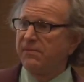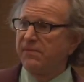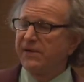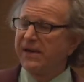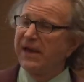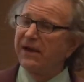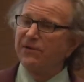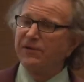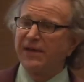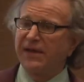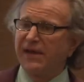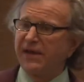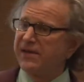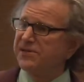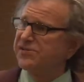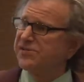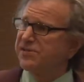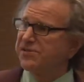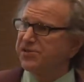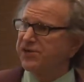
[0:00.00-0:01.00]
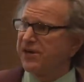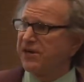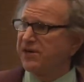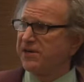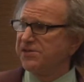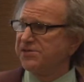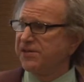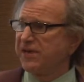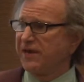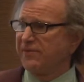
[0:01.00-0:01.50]
Now in the hands of the
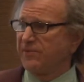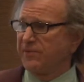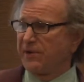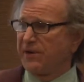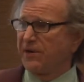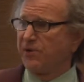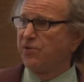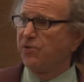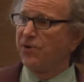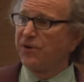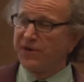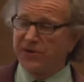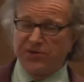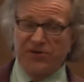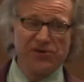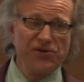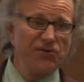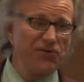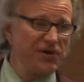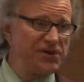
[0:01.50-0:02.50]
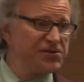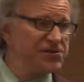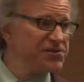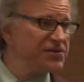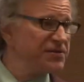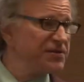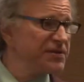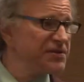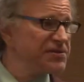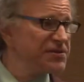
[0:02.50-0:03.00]
Chinese government, according to US
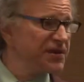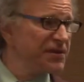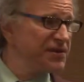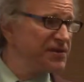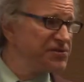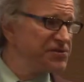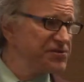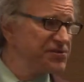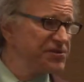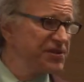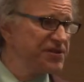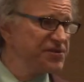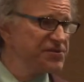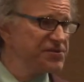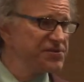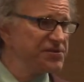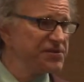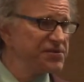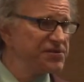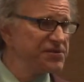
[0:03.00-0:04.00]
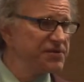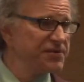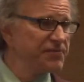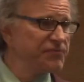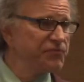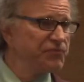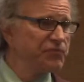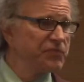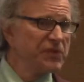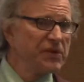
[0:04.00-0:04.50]
intelligence agencies.
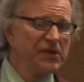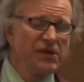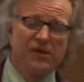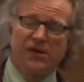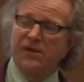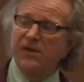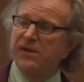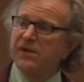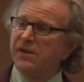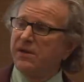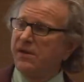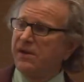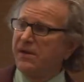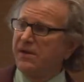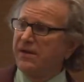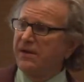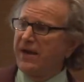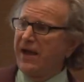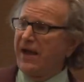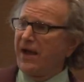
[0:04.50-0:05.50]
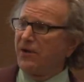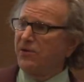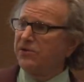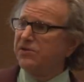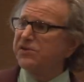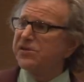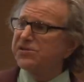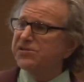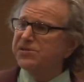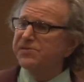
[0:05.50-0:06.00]
Now,
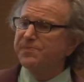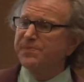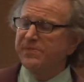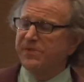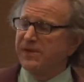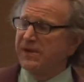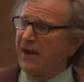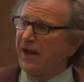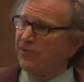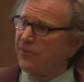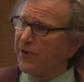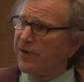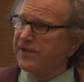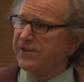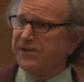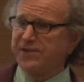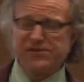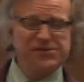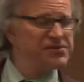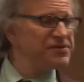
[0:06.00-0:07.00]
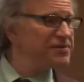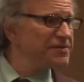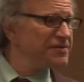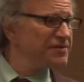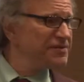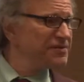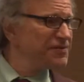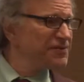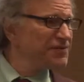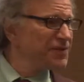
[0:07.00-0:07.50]
I read this
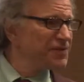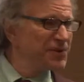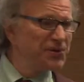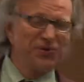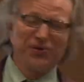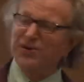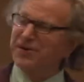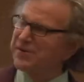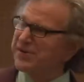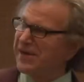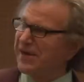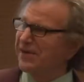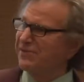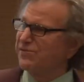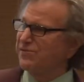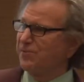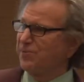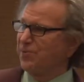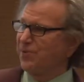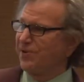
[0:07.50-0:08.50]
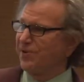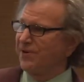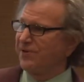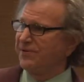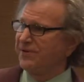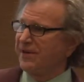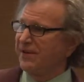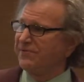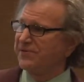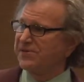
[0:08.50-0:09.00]
from a New York Times
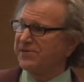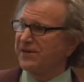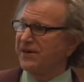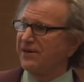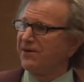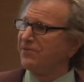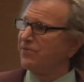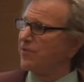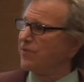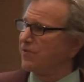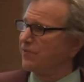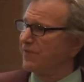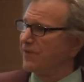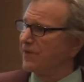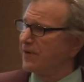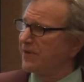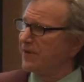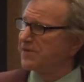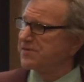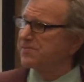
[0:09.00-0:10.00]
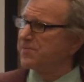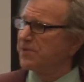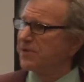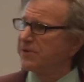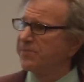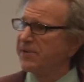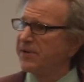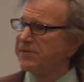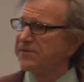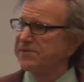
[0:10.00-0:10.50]
reporter, David Sanger, who wrote a very nice book
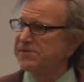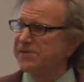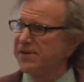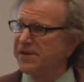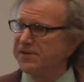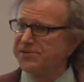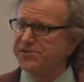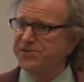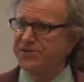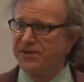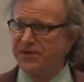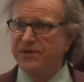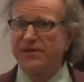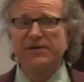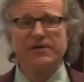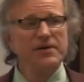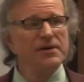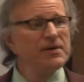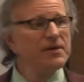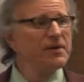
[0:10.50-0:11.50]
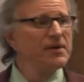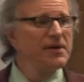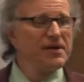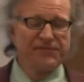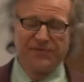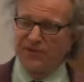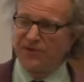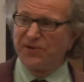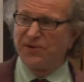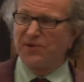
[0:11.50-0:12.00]
about this last year,
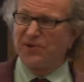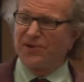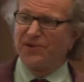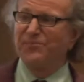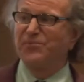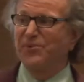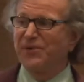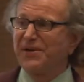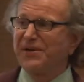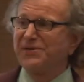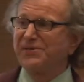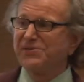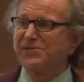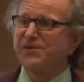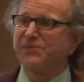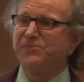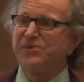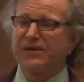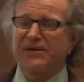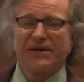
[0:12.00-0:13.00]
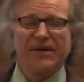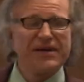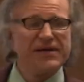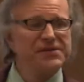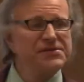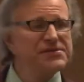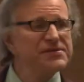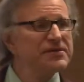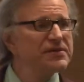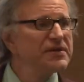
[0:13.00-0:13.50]
if you can call a book on this subject
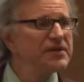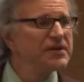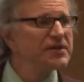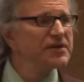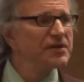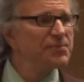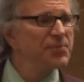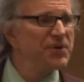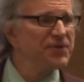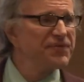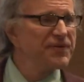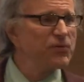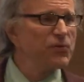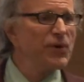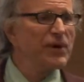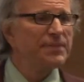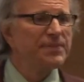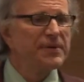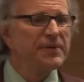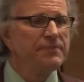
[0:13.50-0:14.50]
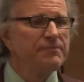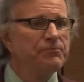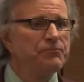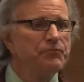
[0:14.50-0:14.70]
nice, The Perfect Weapon.